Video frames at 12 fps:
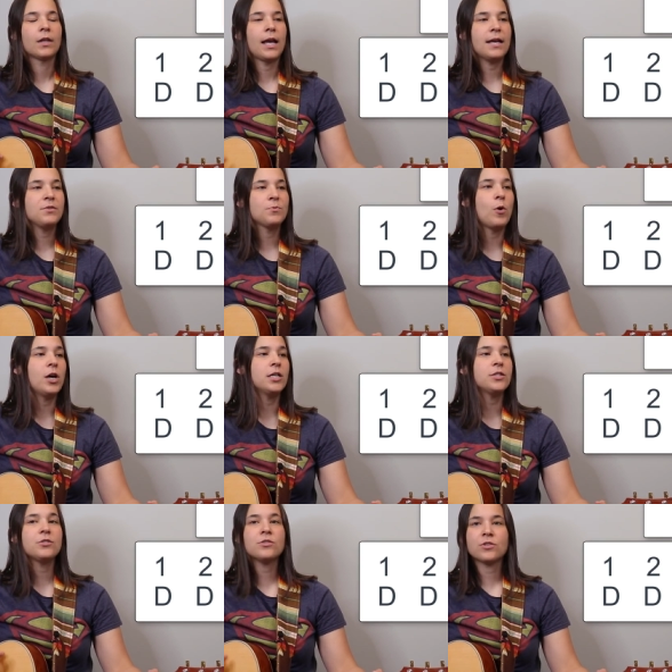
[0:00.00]
Okay, it's
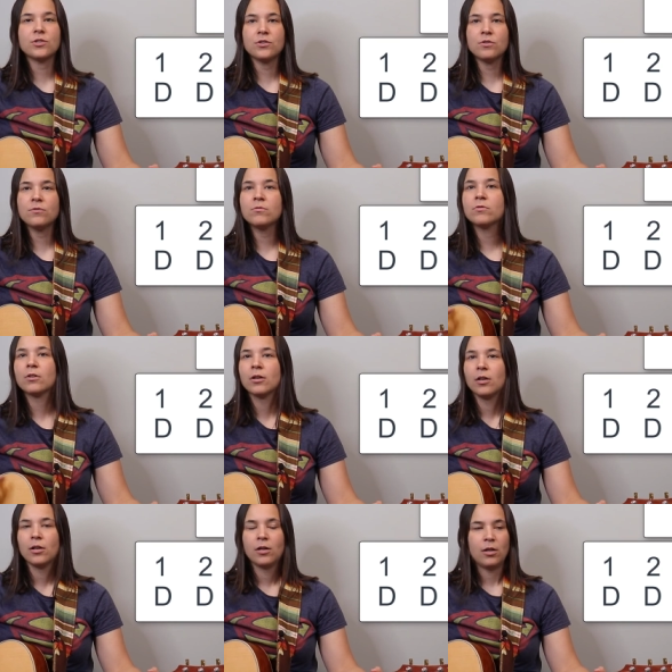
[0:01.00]
one, two.
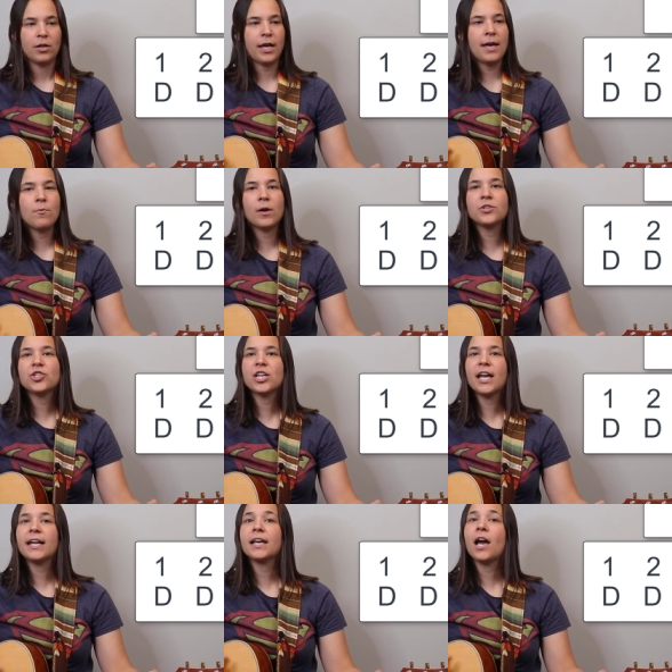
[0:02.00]
Okay, once you
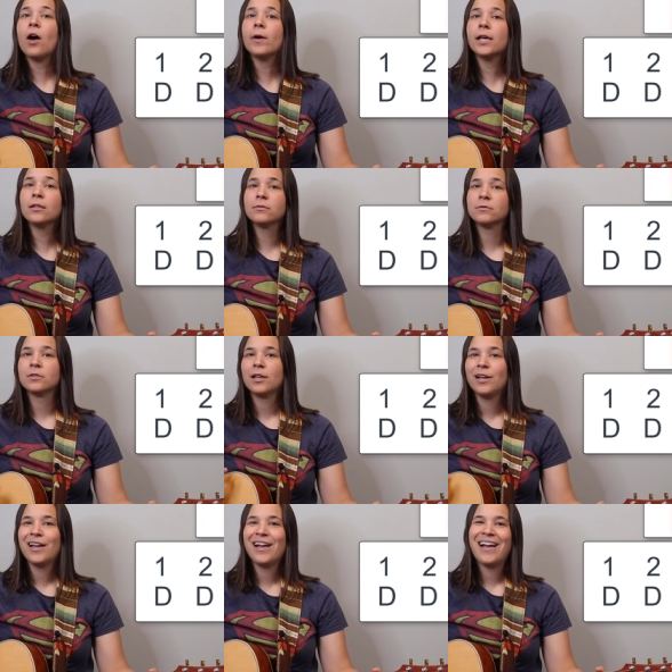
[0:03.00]
get it going,
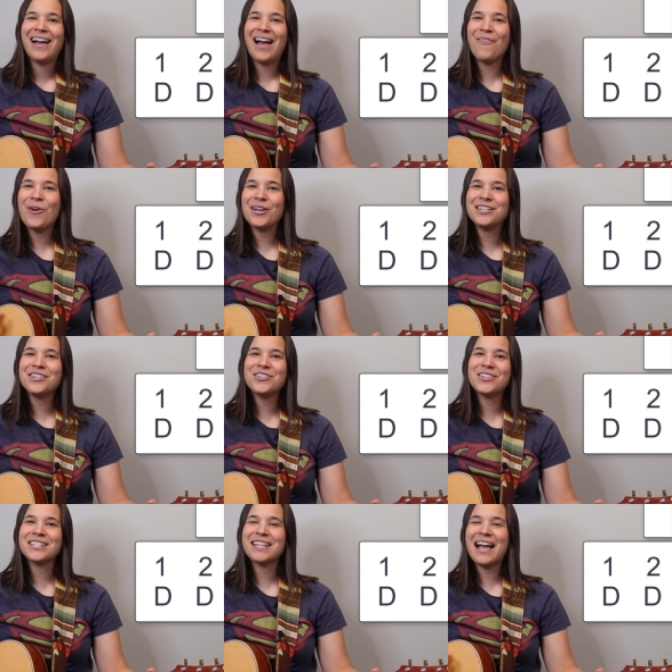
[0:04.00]
I want you to do
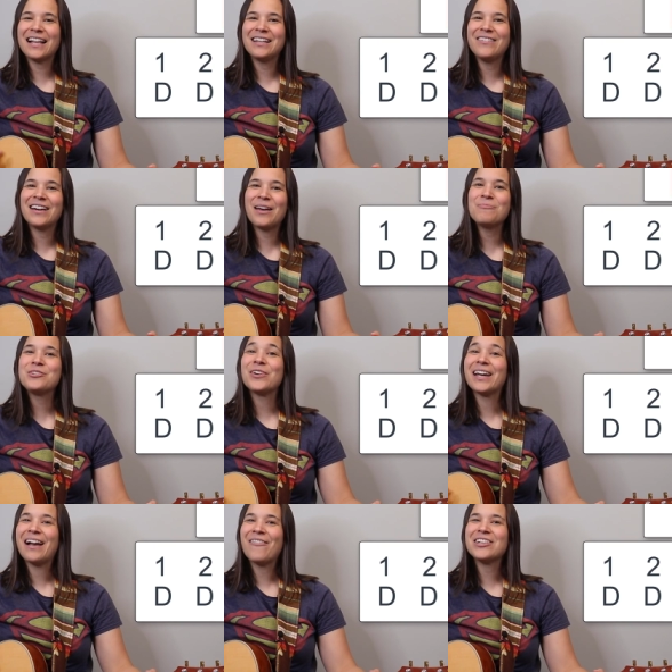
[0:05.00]
exactly what I'm
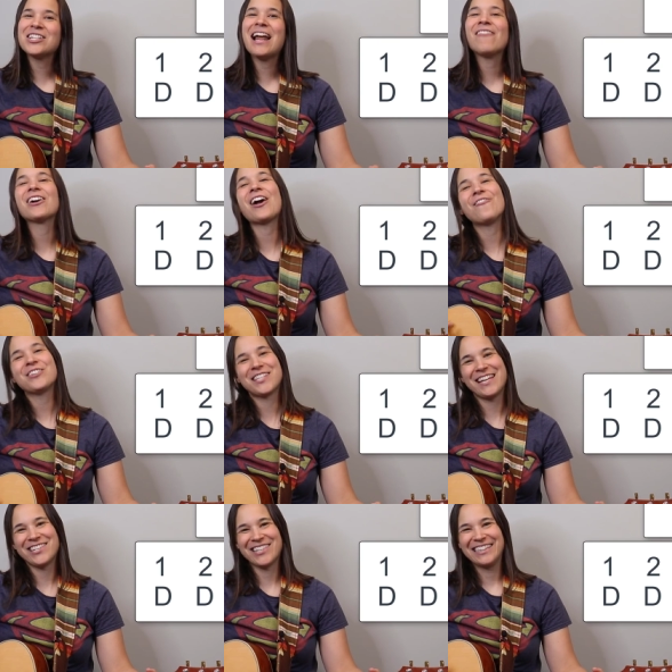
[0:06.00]
doing. I want you to have a
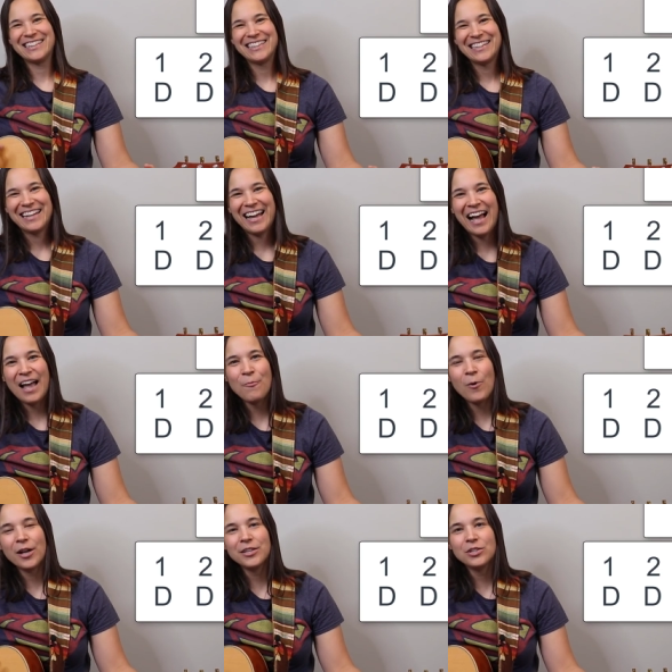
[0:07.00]
conversation. I
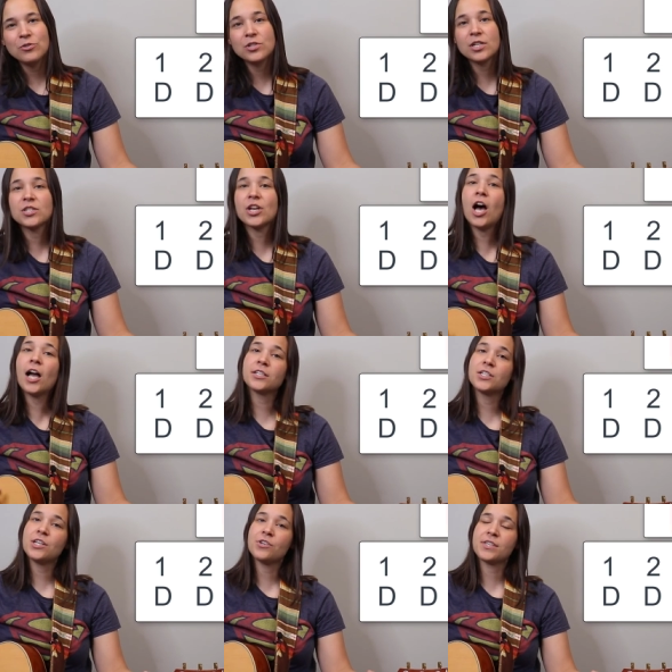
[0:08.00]
want you to
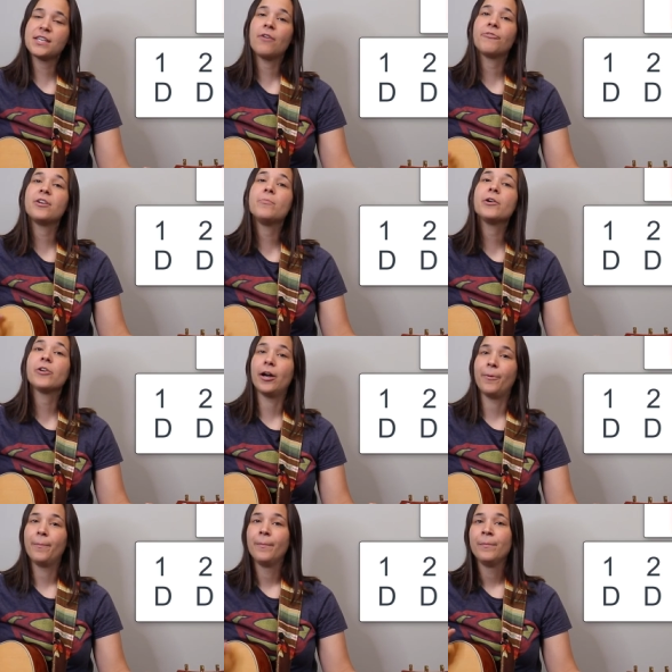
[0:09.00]
talk to yourself in a
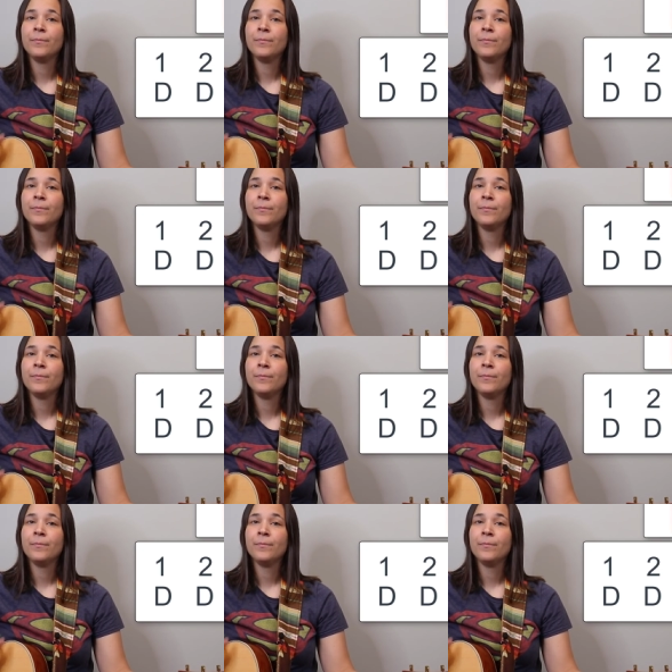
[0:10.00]
mirror.